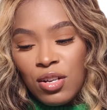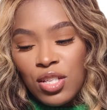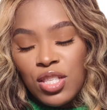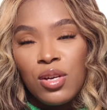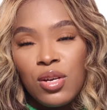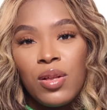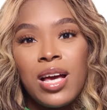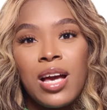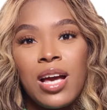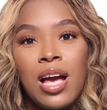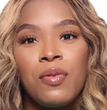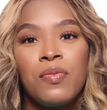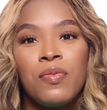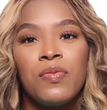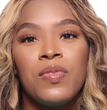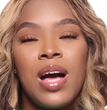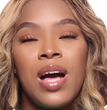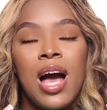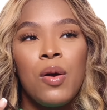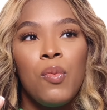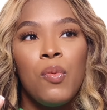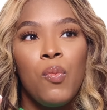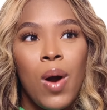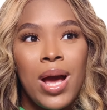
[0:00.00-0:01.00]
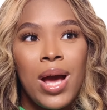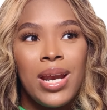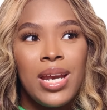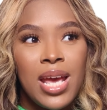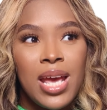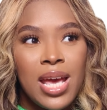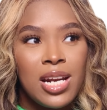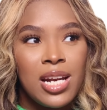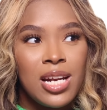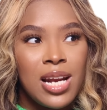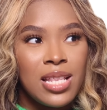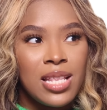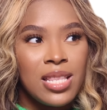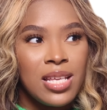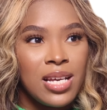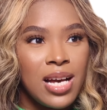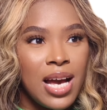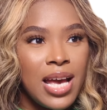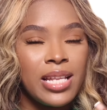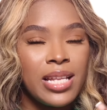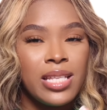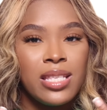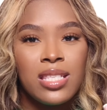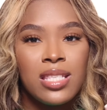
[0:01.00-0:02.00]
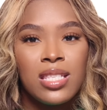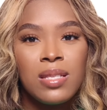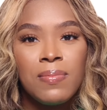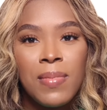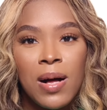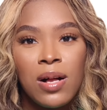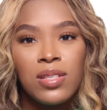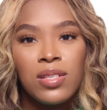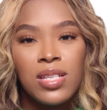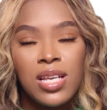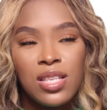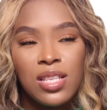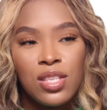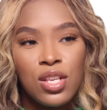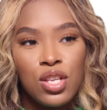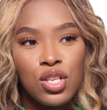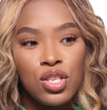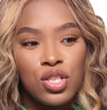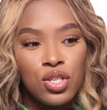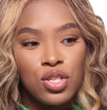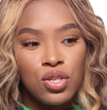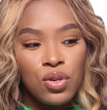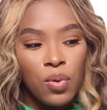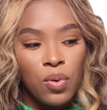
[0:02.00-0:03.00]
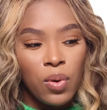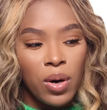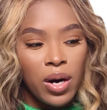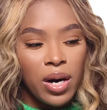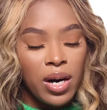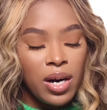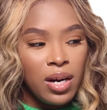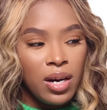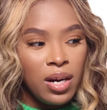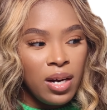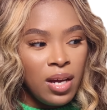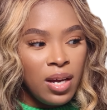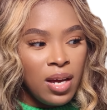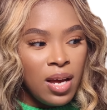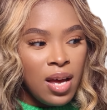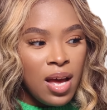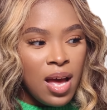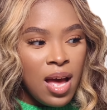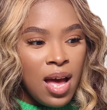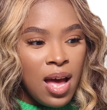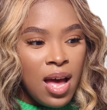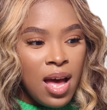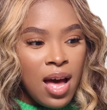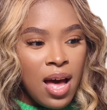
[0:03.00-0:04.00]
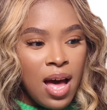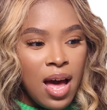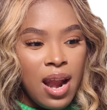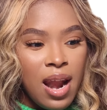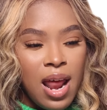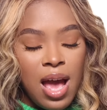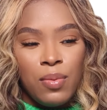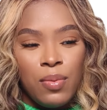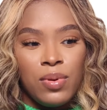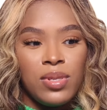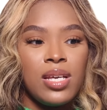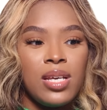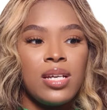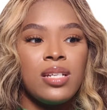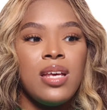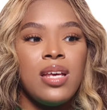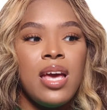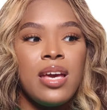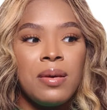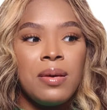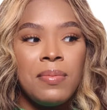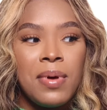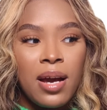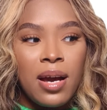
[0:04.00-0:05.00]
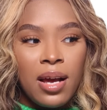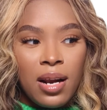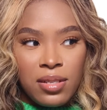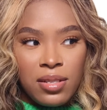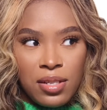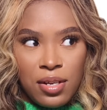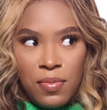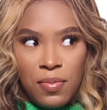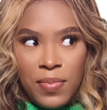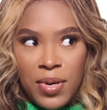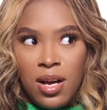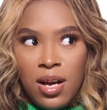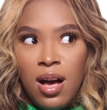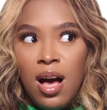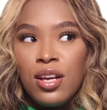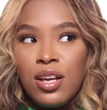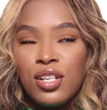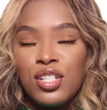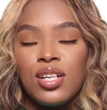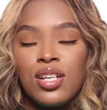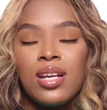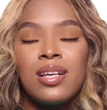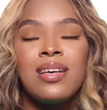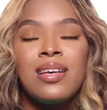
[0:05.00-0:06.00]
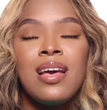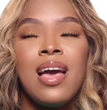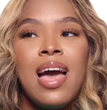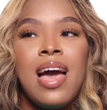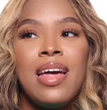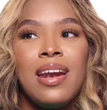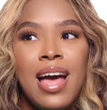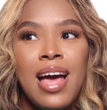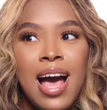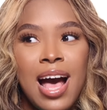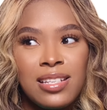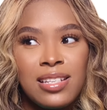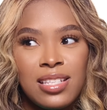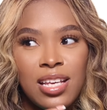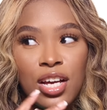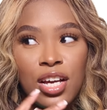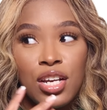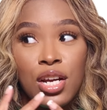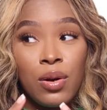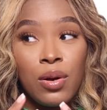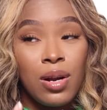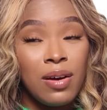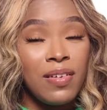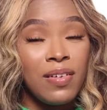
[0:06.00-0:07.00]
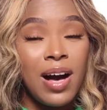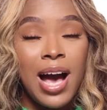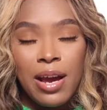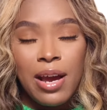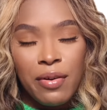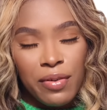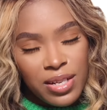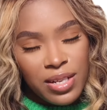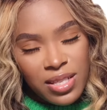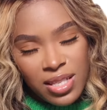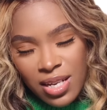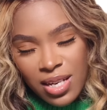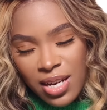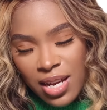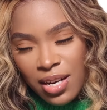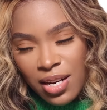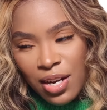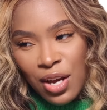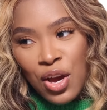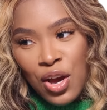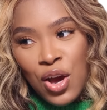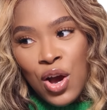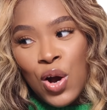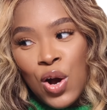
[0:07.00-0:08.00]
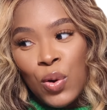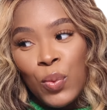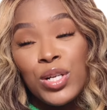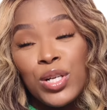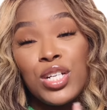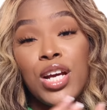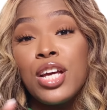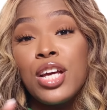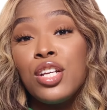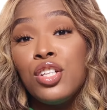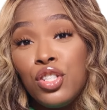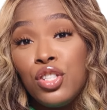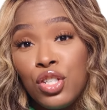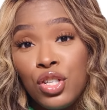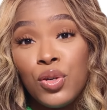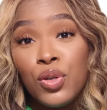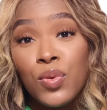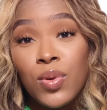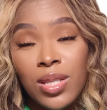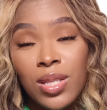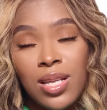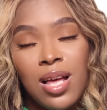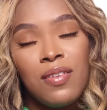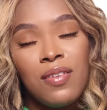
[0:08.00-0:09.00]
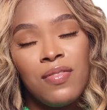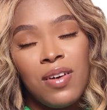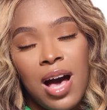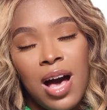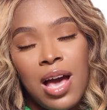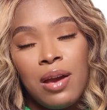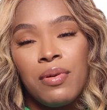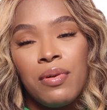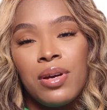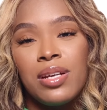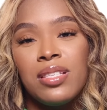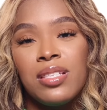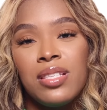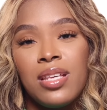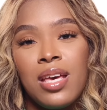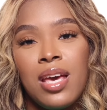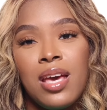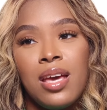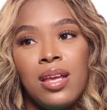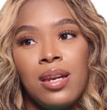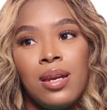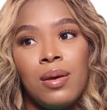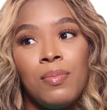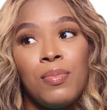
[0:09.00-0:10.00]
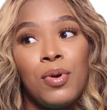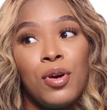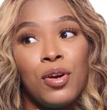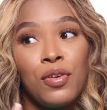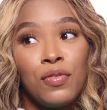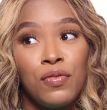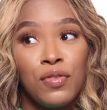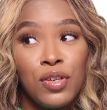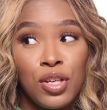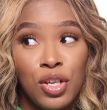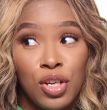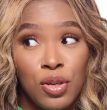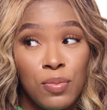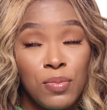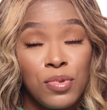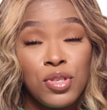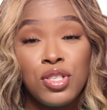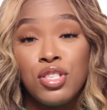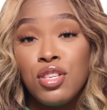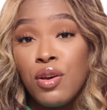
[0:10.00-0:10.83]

So like I, I went in and I think I had smelled in the store and I was like taken back and I was like, oh my gosh. And it has like a note of iris in it, which I do love iris in perfumes.